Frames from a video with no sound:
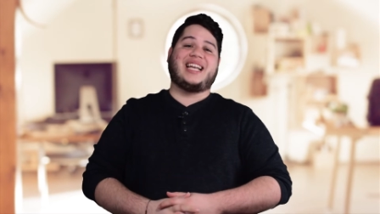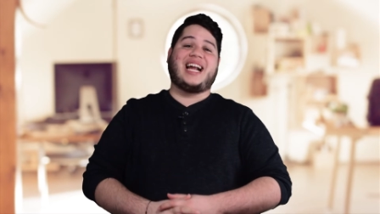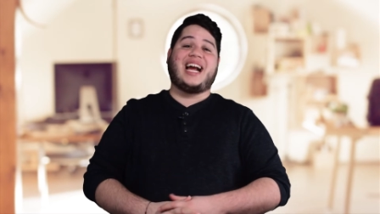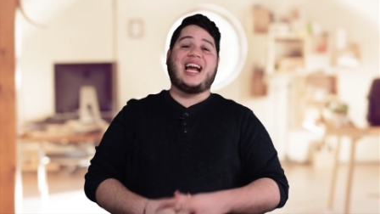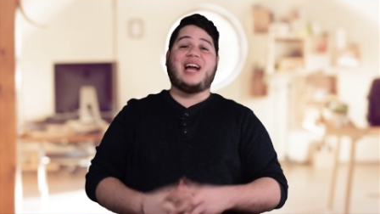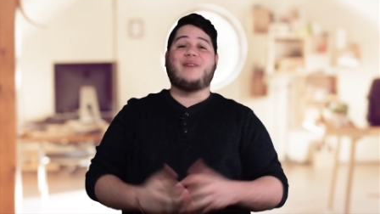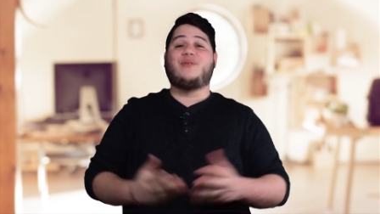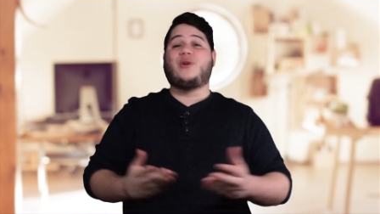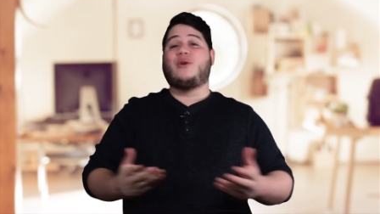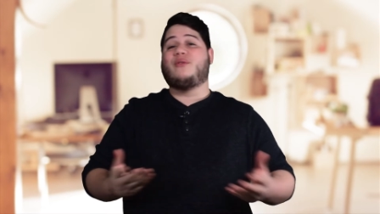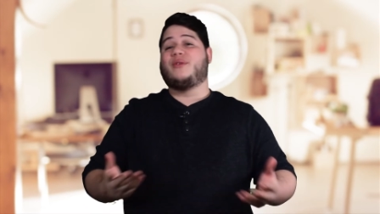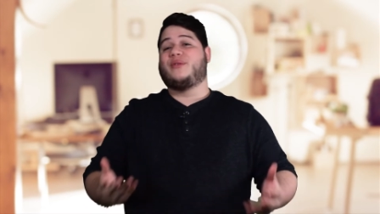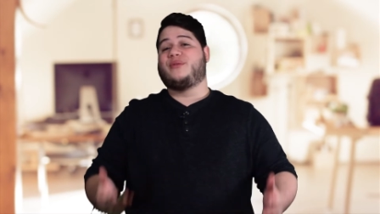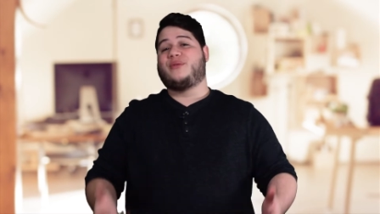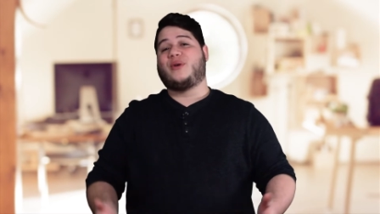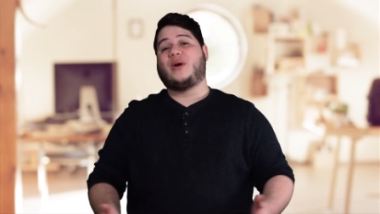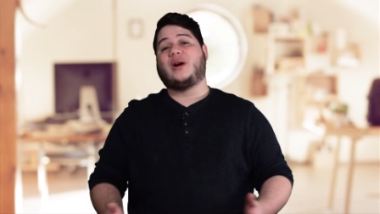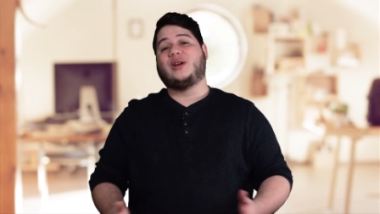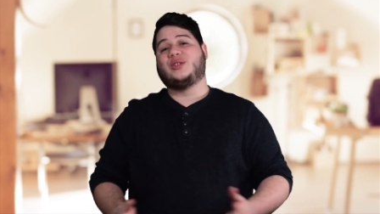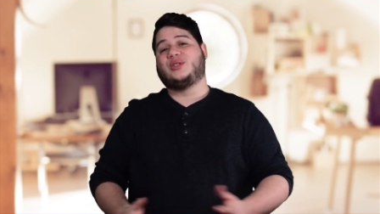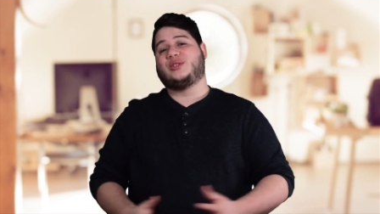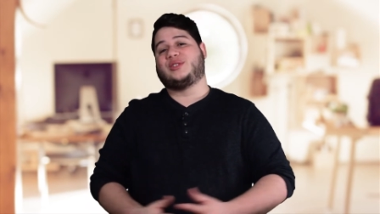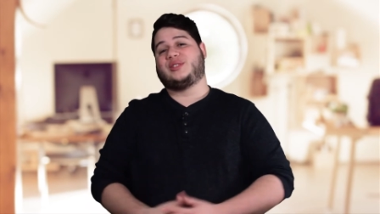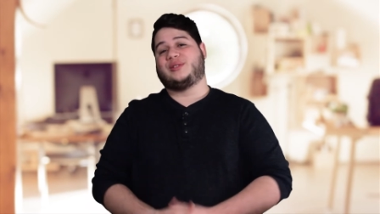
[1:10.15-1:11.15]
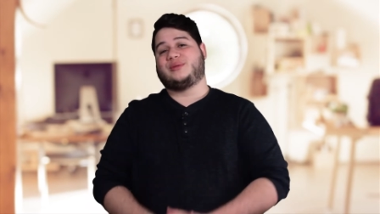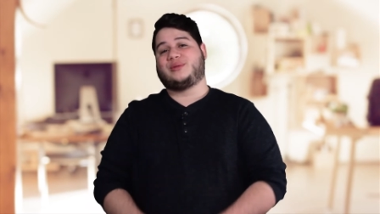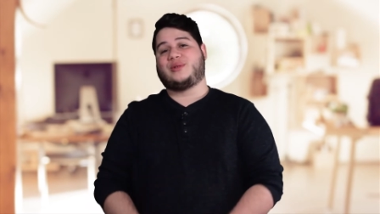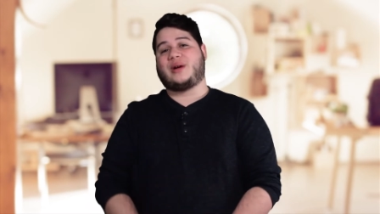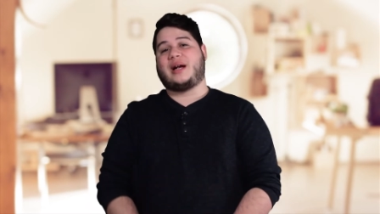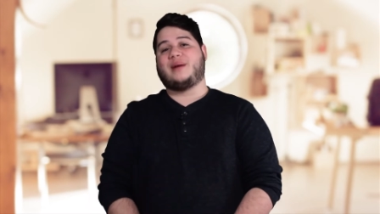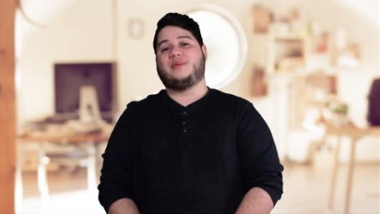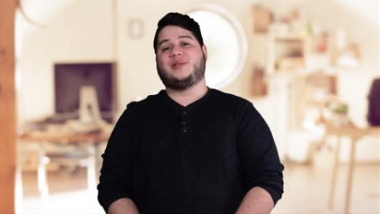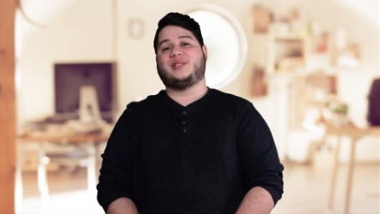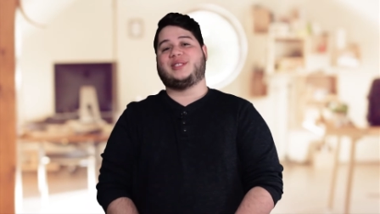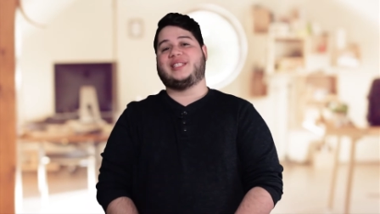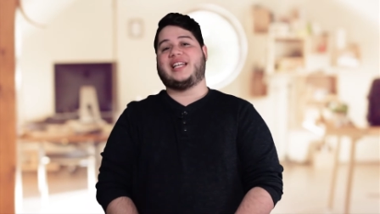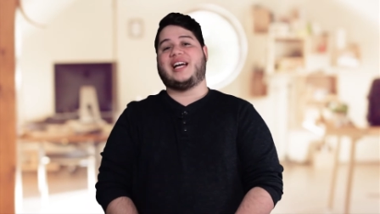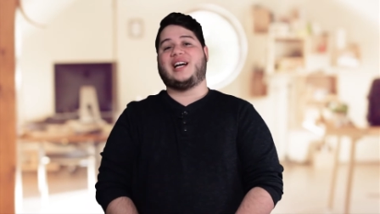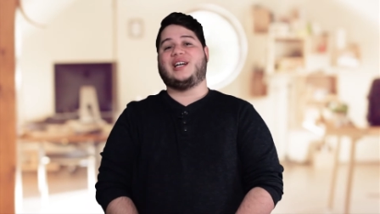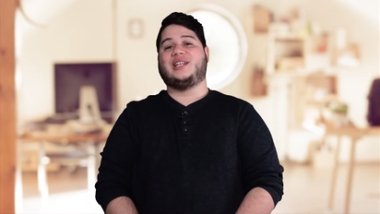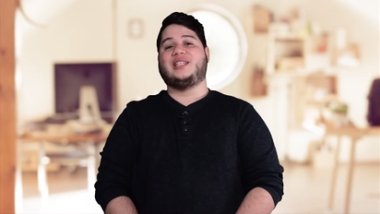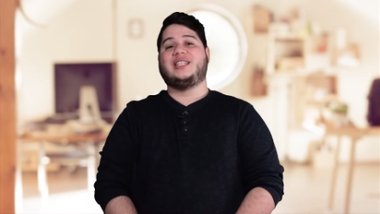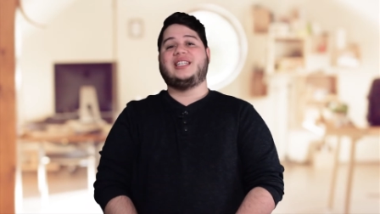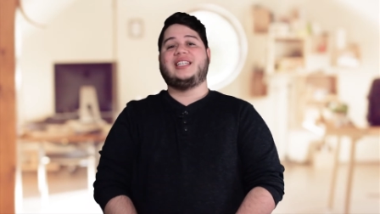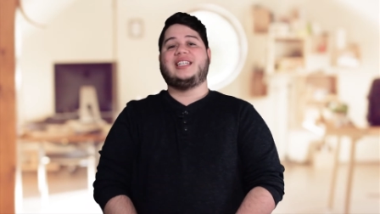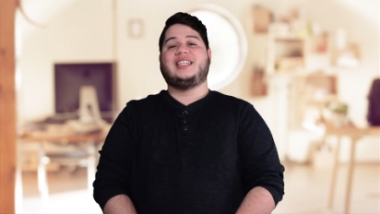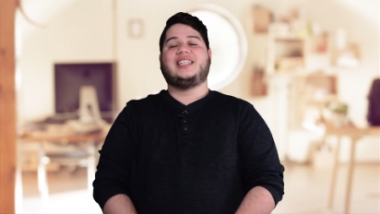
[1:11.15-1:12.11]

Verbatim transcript: And I have over 400 subscribers now.